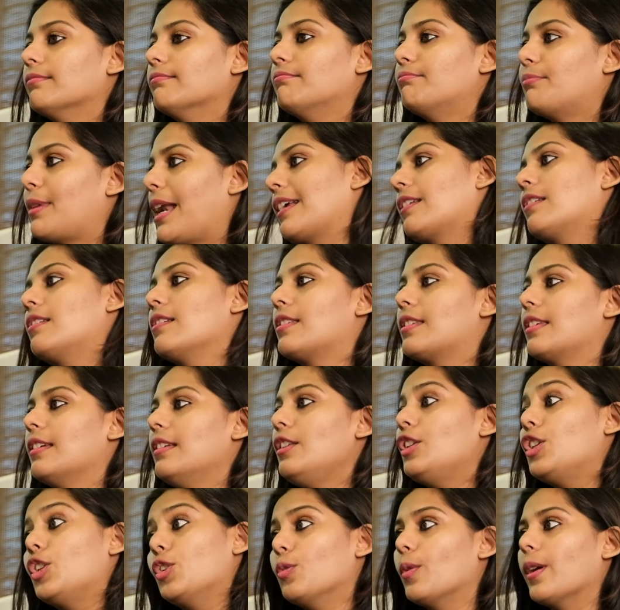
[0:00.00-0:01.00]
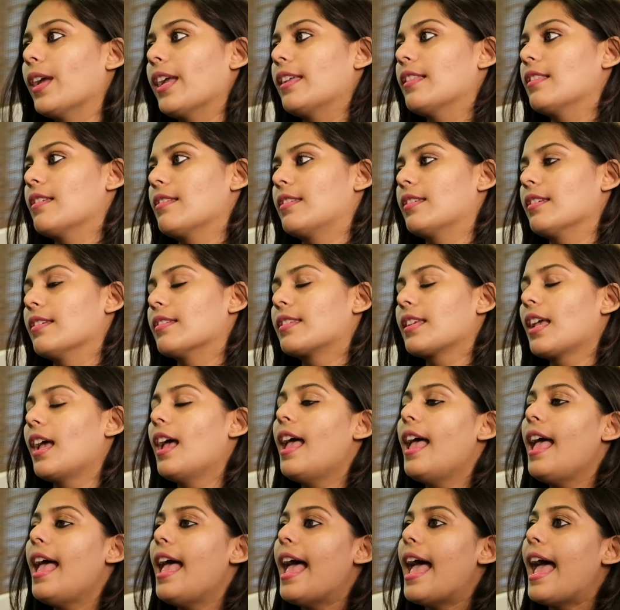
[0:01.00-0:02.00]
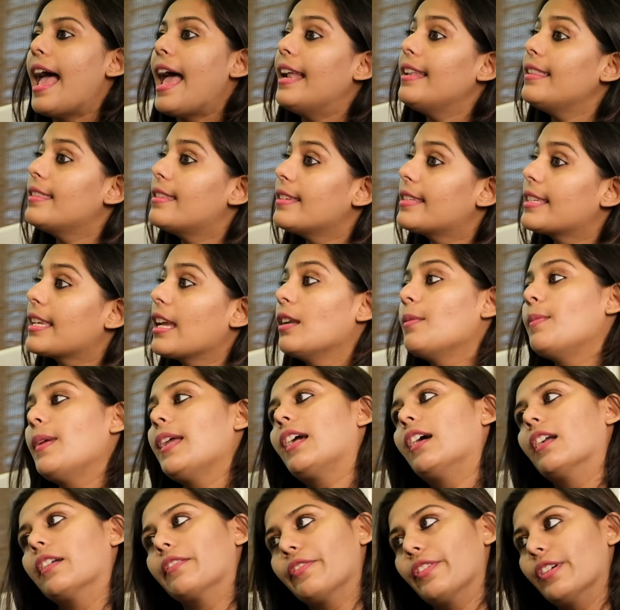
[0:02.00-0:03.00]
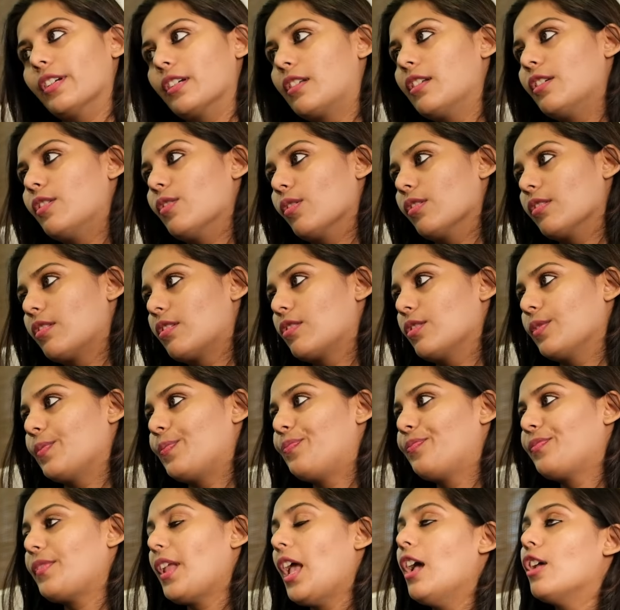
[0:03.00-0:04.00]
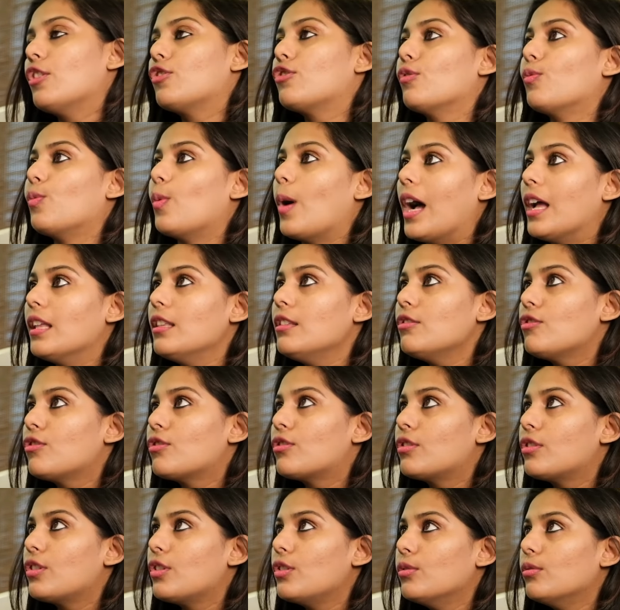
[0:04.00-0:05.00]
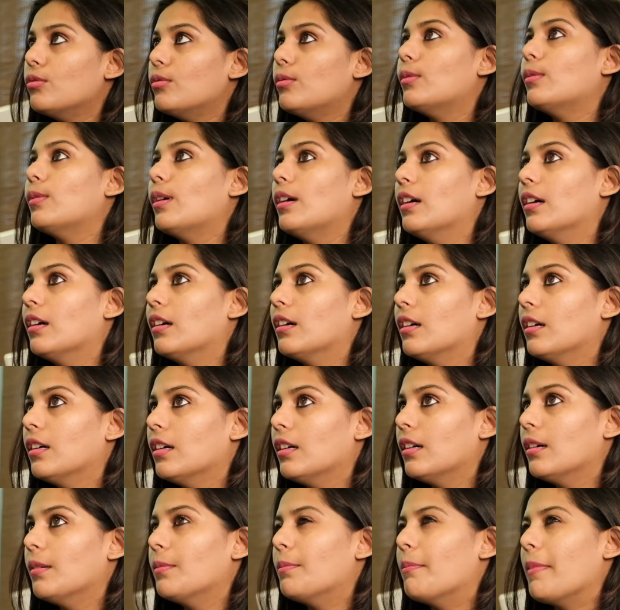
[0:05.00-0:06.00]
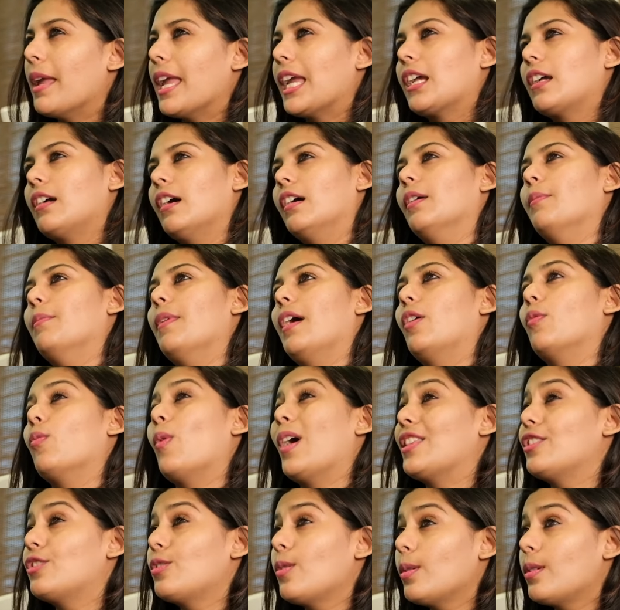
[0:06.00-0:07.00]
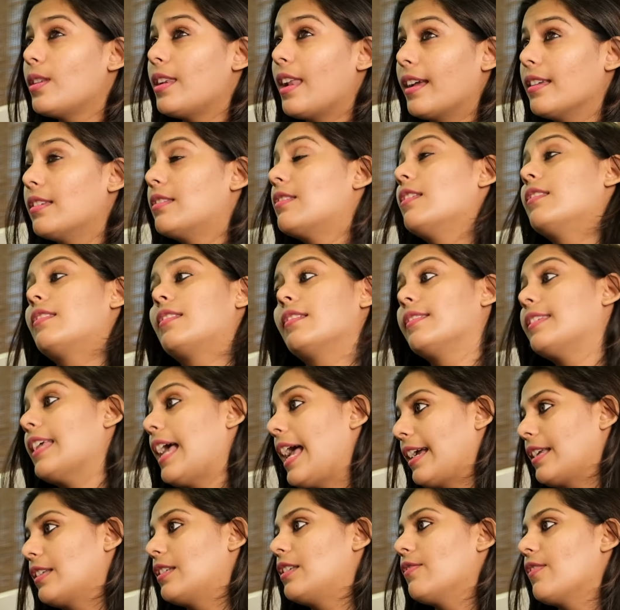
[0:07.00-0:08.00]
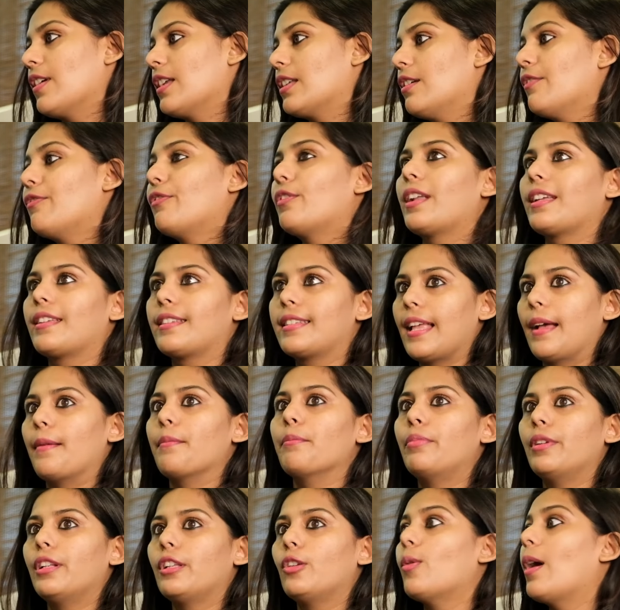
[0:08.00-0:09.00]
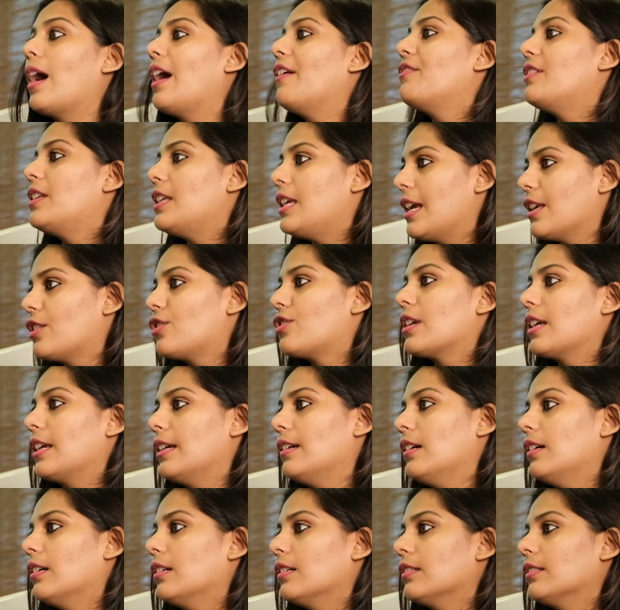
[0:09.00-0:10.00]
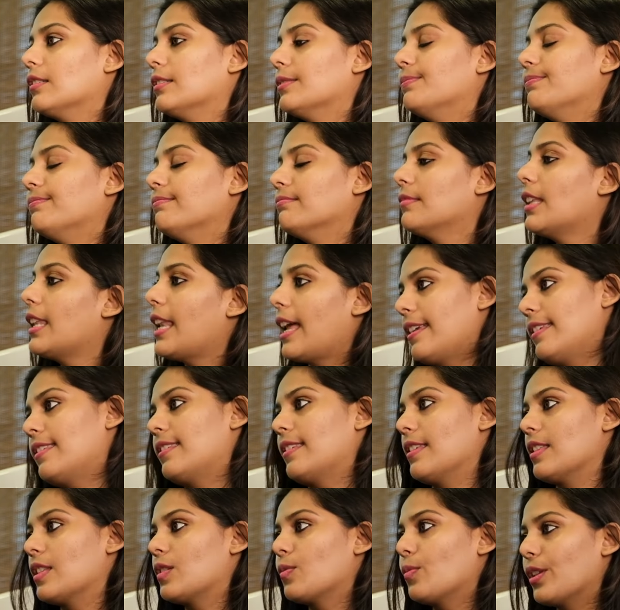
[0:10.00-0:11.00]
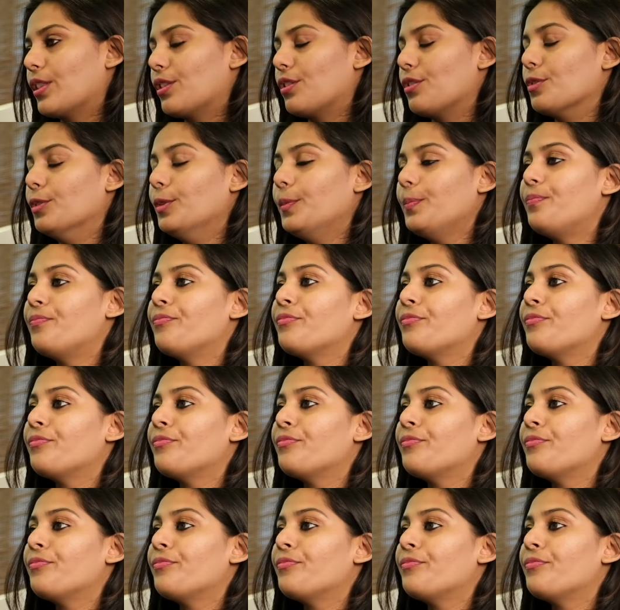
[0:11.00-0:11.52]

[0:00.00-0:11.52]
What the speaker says: practice in UAE this is. And this can be converted also. So once you once your license is activated, for example, you have DHA license with you,